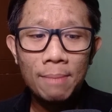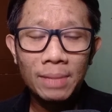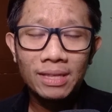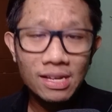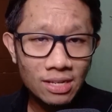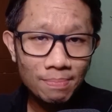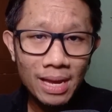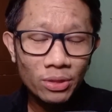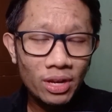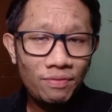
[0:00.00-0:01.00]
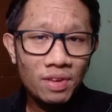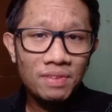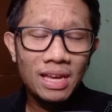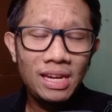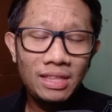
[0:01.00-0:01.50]
It doesn't matter if you have
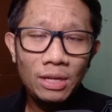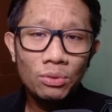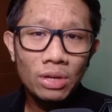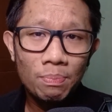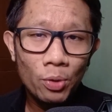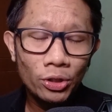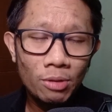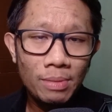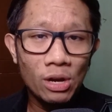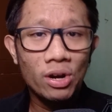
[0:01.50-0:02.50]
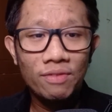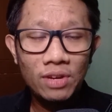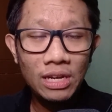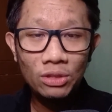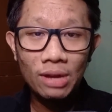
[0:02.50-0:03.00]
anything to report to me or if
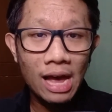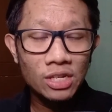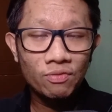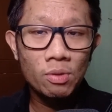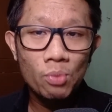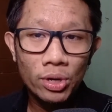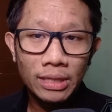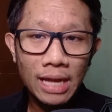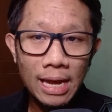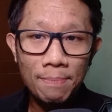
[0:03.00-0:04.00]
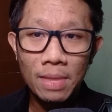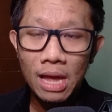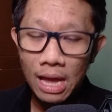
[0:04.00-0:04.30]
you need to ask for more time.